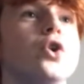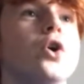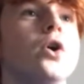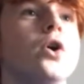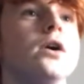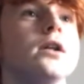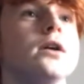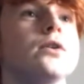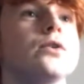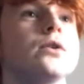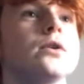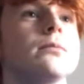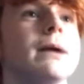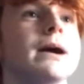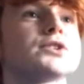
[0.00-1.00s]
Shaw.
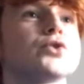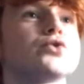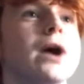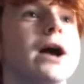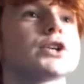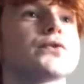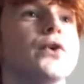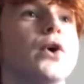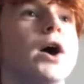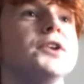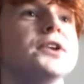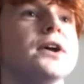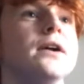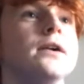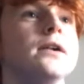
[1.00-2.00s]
Back to
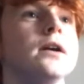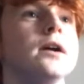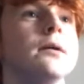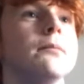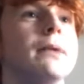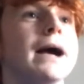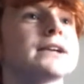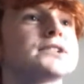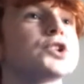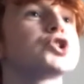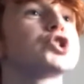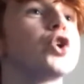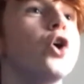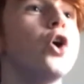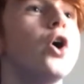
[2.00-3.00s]
Rashford. Back
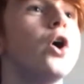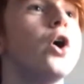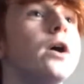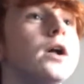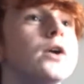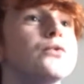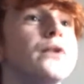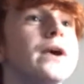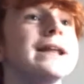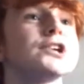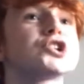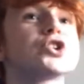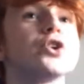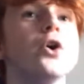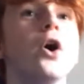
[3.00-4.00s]
to Shaw.
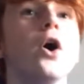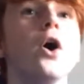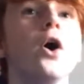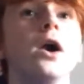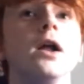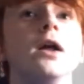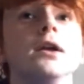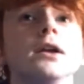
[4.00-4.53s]
Finish Shaw.